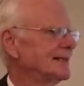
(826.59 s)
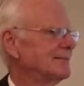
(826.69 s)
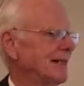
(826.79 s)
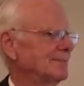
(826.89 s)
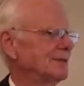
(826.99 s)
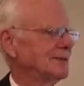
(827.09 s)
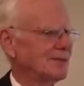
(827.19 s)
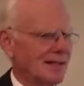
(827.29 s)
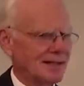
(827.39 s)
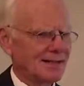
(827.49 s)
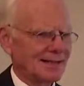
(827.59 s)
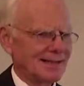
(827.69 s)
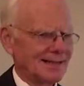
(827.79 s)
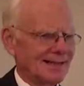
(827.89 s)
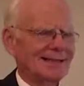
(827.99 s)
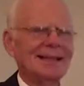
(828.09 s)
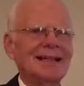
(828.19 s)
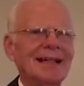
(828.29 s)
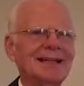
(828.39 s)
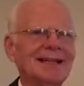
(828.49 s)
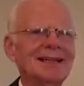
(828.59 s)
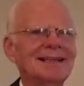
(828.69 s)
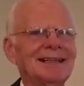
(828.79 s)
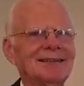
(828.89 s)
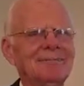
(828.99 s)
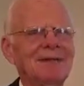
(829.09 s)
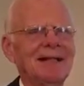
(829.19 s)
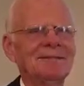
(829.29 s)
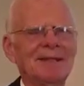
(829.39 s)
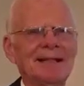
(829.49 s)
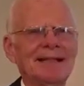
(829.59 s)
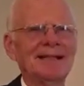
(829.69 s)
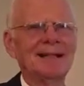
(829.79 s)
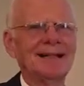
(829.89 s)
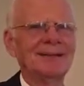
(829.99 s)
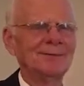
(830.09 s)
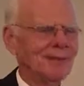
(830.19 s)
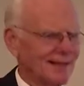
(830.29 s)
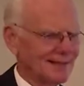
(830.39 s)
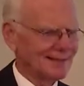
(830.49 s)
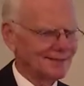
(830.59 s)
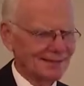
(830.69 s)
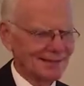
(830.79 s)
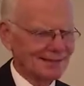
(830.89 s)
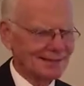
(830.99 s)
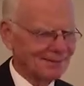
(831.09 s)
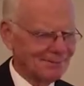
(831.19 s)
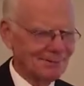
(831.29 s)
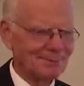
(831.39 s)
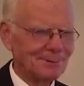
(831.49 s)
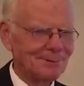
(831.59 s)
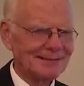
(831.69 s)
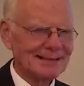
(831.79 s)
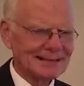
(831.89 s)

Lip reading: the Bible straight, at least in many, many ways which other people